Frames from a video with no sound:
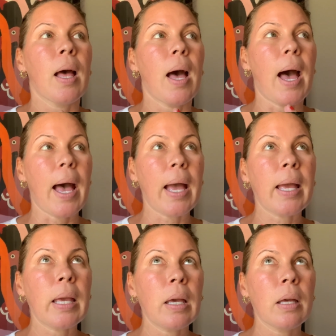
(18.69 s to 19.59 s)

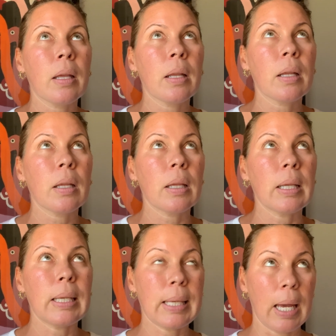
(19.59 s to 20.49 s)
I
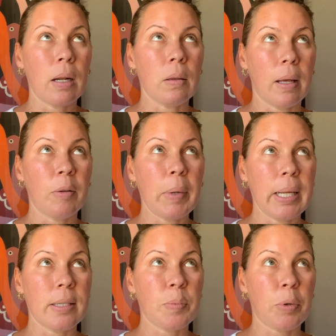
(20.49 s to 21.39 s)
get a lot of my
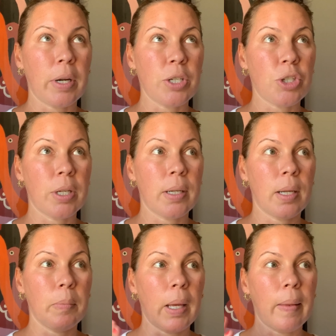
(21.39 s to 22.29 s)
inspiration
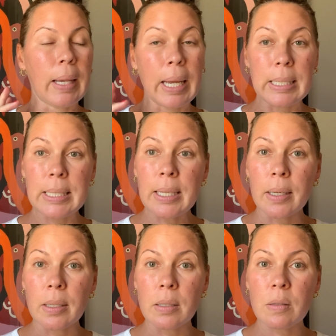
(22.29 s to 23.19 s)
and my
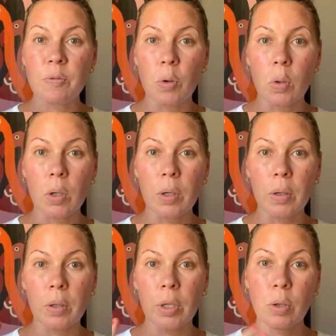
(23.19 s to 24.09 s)
ideas
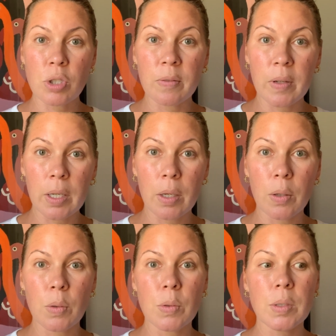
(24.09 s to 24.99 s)
for coaching
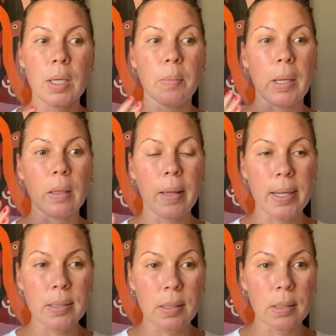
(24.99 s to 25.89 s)
videos and my
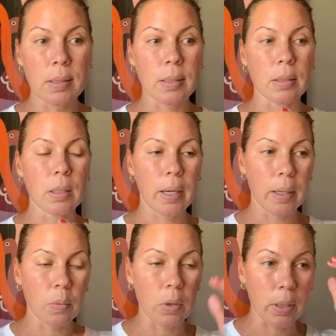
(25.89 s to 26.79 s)
classes and
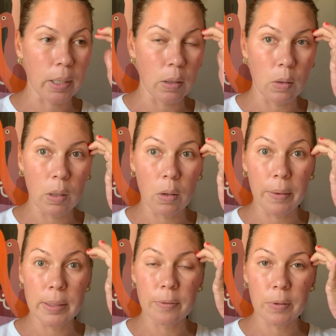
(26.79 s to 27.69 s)
client work and all
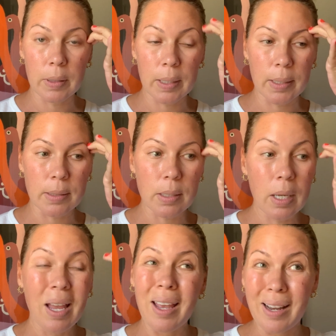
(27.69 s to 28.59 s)
the different things,
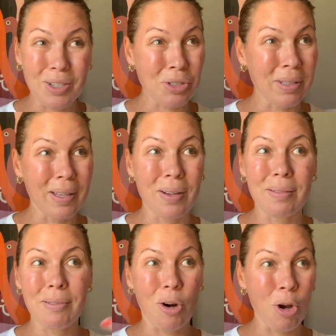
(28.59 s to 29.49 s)
and actually
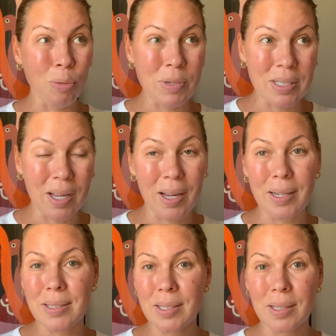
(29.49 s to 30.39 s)
our home
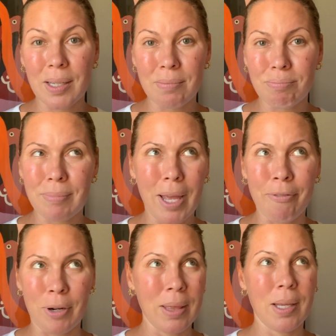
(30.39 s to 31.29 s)
designs and
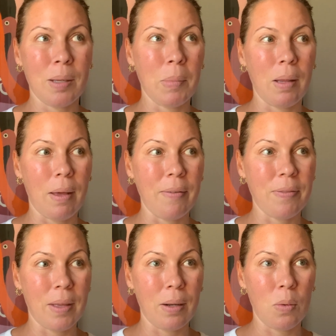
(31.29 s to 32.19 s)
everything in my life
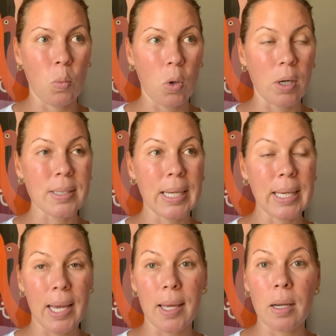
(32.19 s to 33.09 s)
that works, I
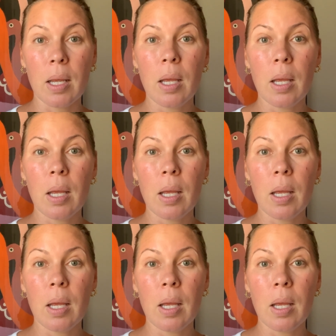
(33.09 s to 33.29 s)
get